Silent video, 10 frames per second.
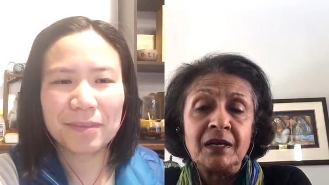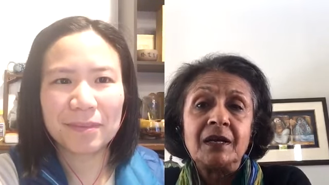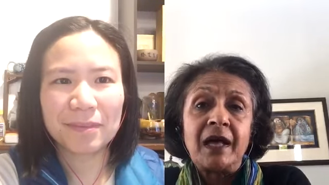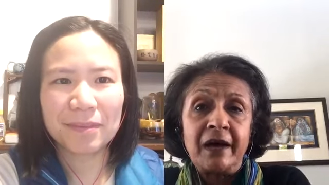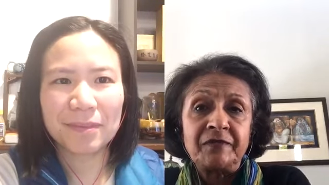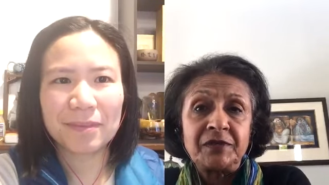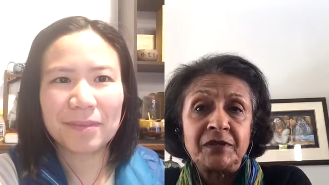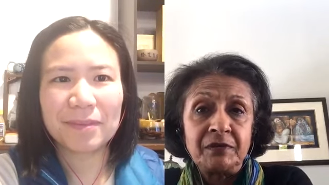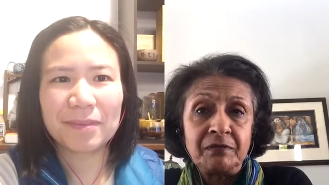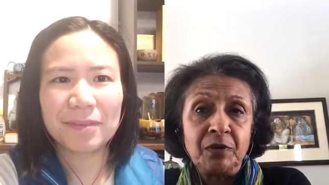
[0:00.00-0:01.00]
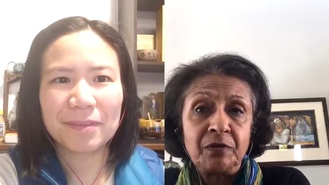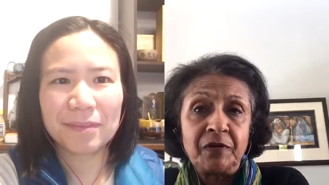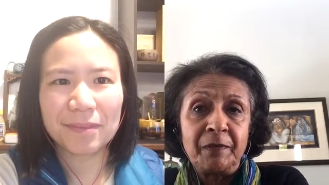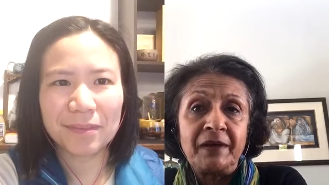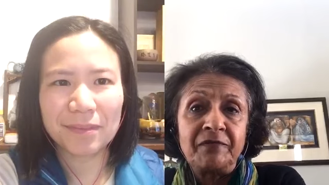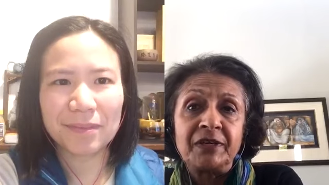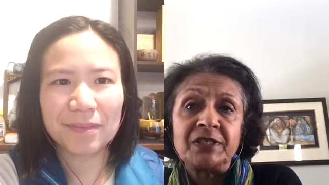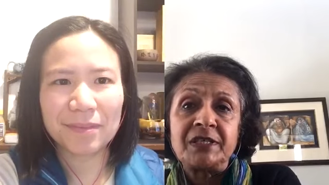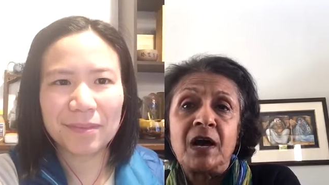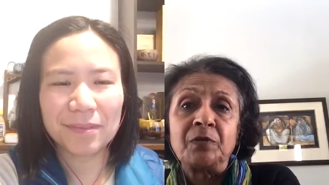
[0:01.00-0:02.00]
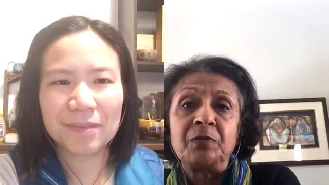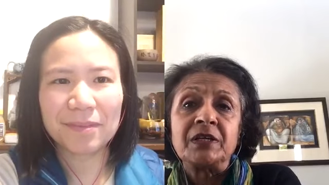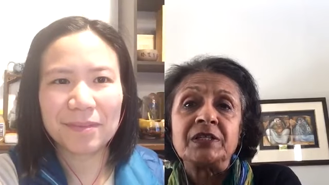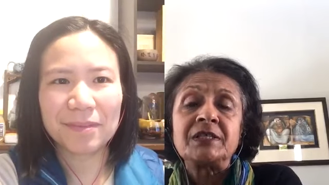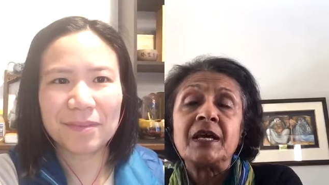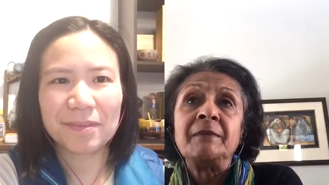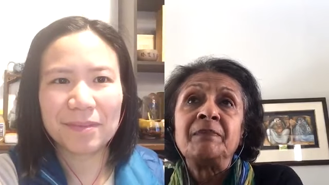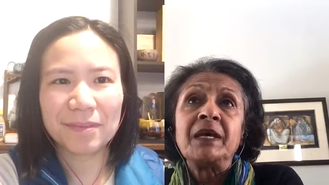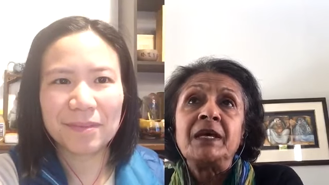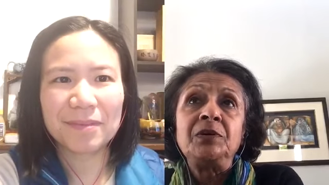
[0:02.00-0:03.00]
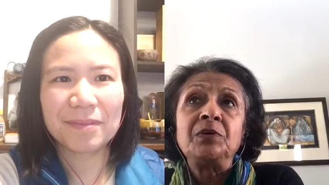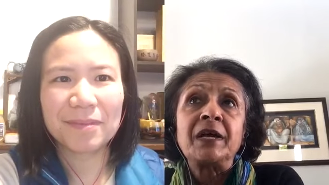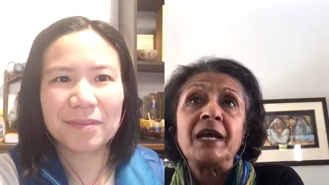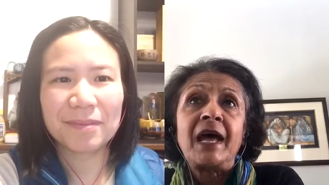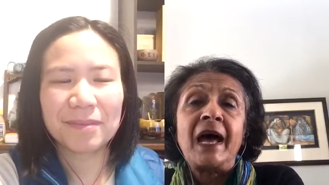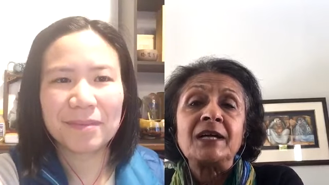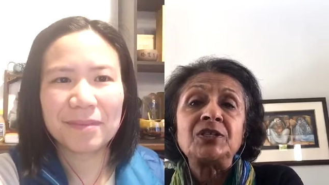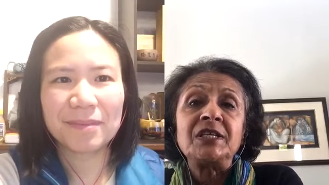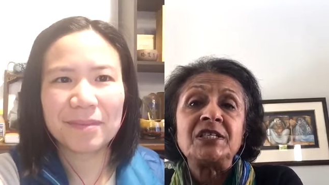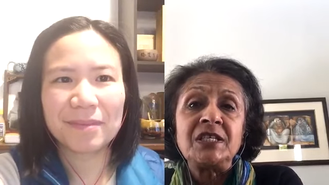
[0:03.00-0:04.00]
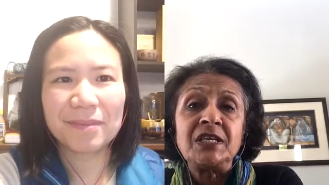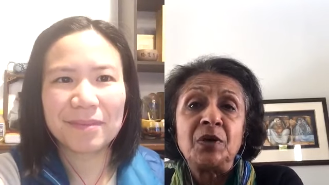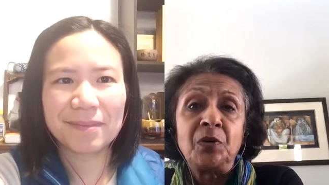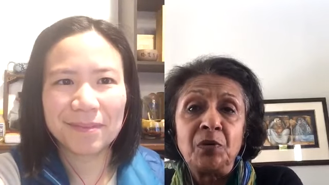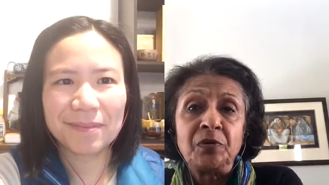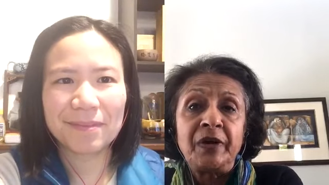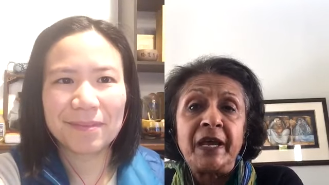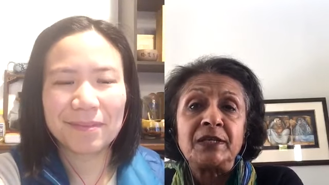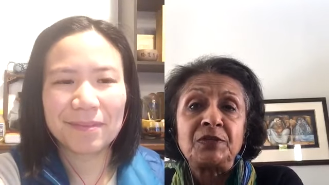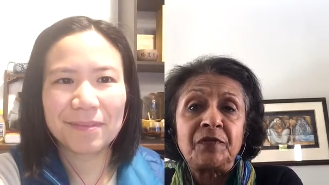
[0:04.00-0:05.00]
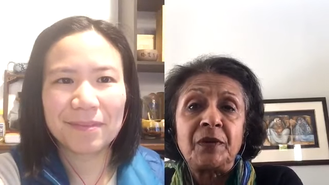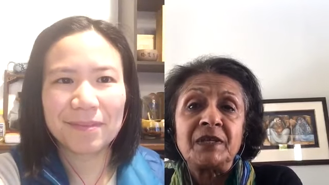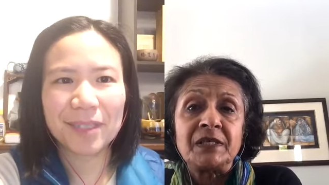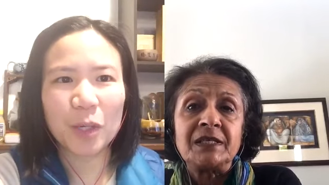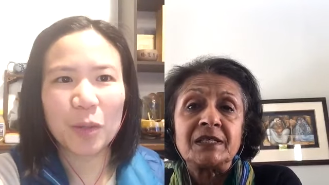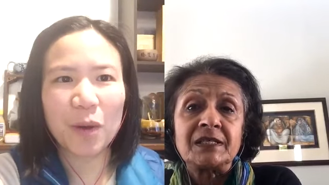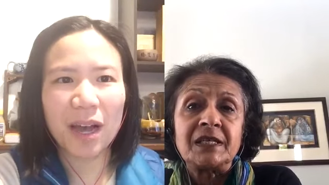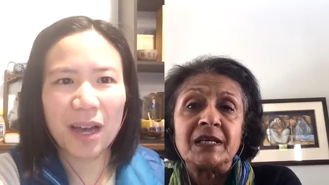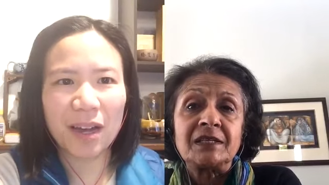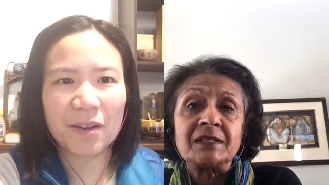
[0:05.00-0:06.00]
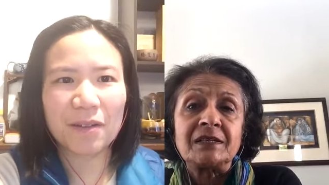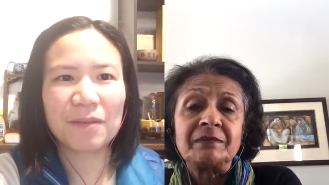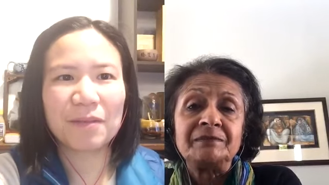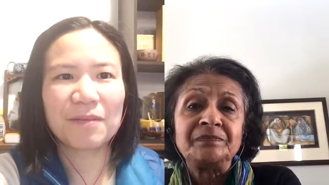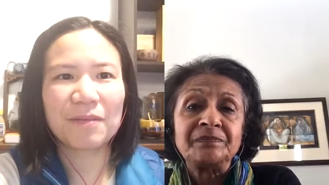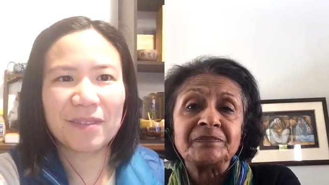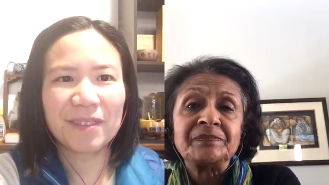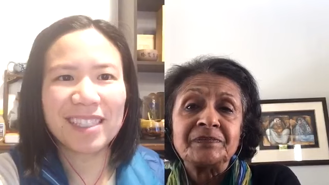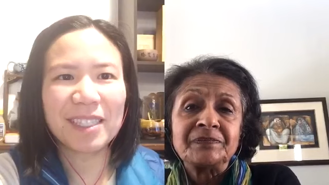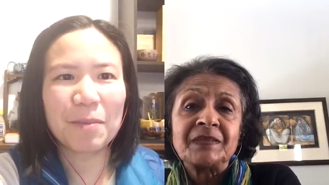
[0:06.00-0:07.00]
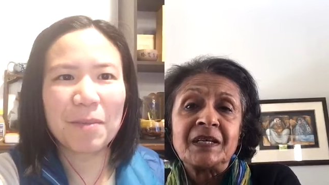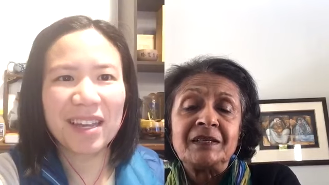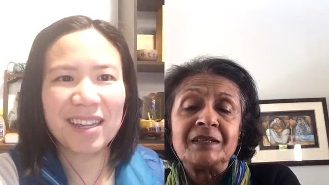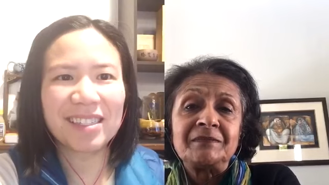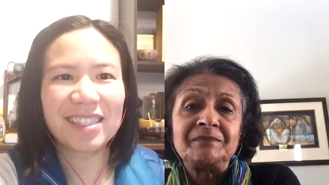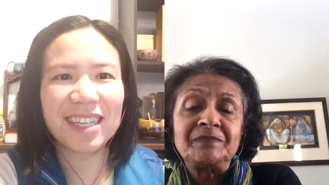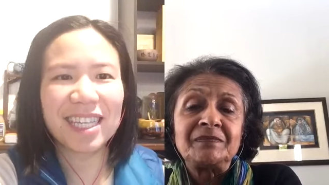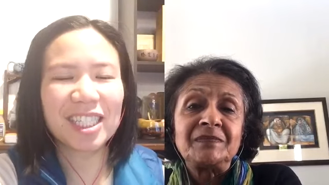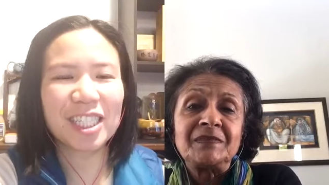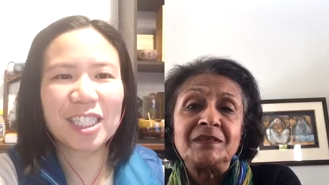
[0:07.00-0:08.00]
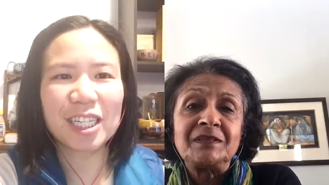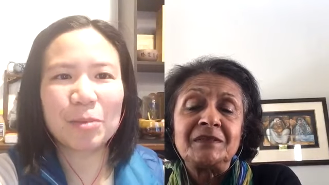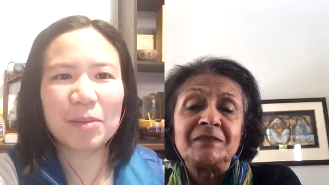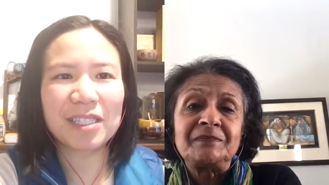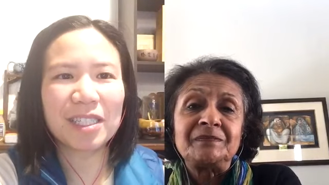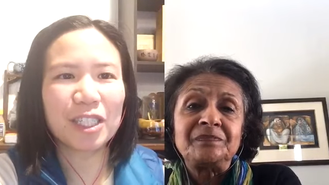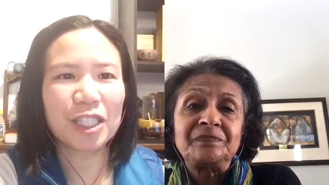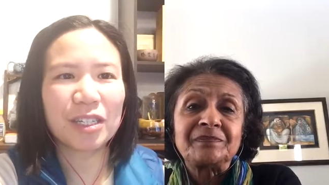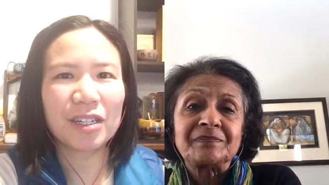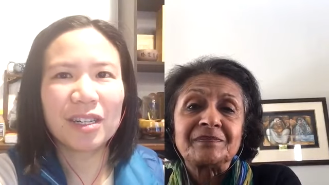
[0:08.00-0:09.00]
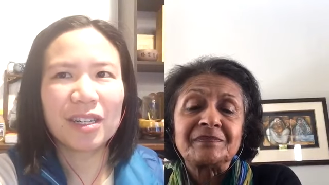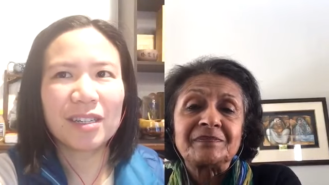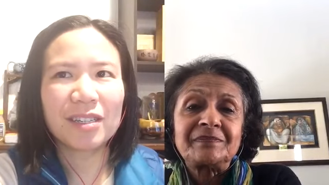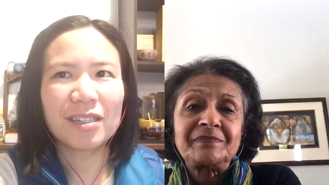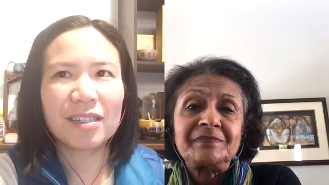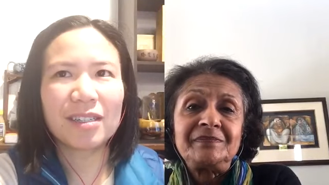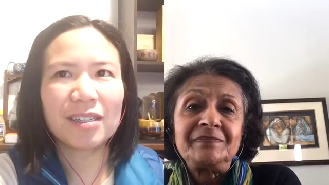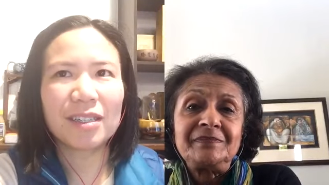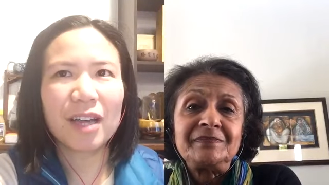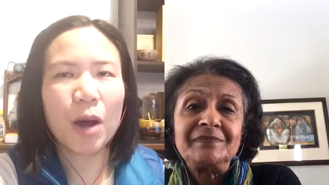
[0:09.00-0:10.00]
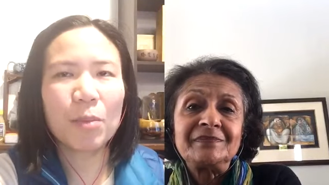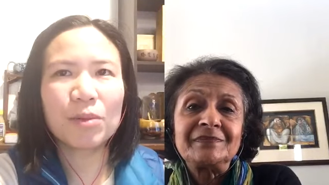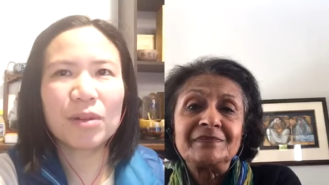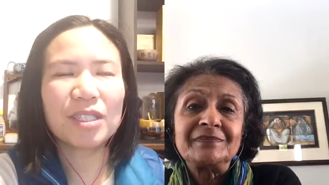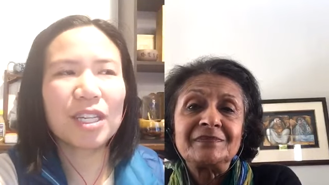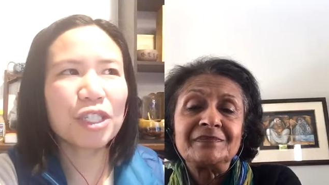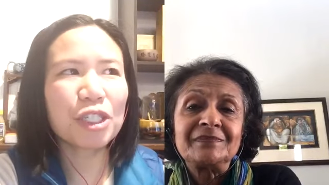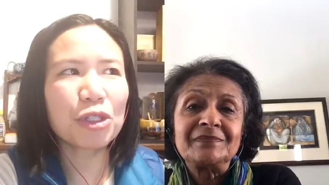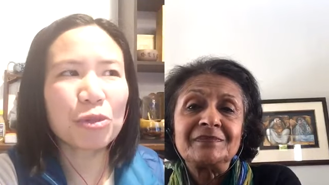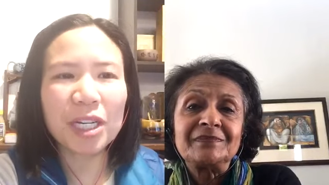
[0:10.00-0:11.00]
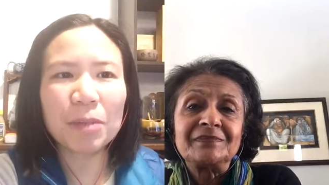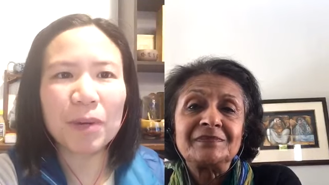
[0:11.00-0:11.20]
Speaker 1: after, you know, from Everest downwards. You can actually see the whole range from the tea
Speaker 2: estate. Wow, that's amazing. That's just going to be such a, almost such a treat, but